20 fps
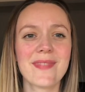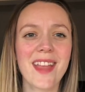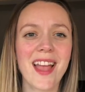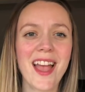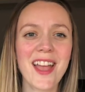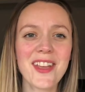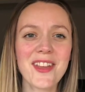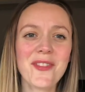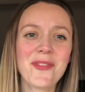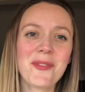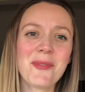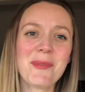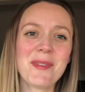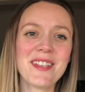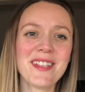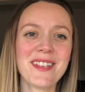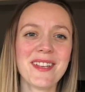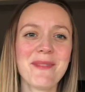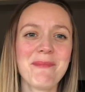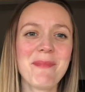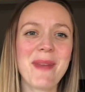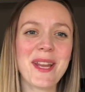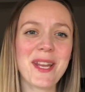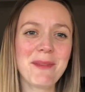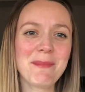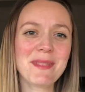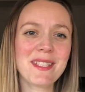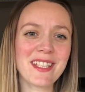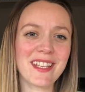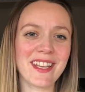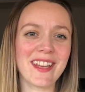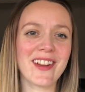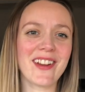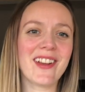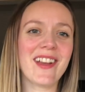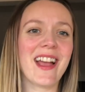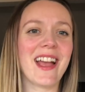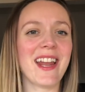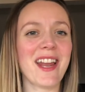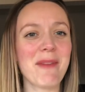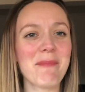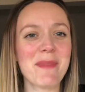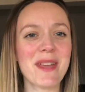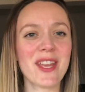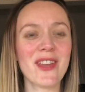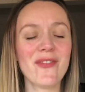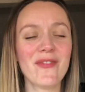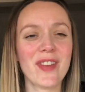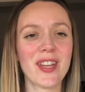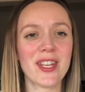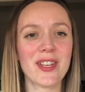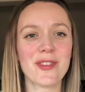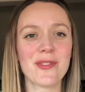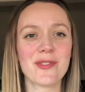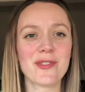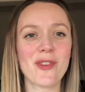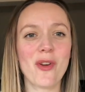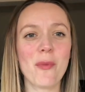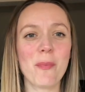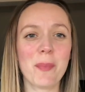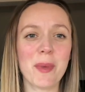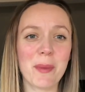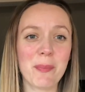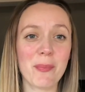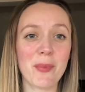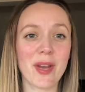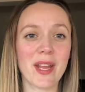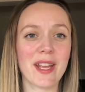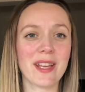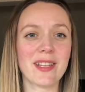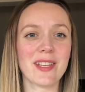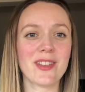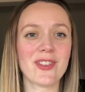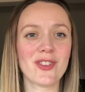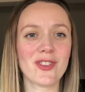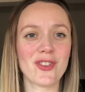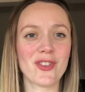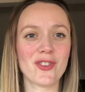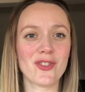Hi everyone, my name's Claire and I'm making videos on being pregnant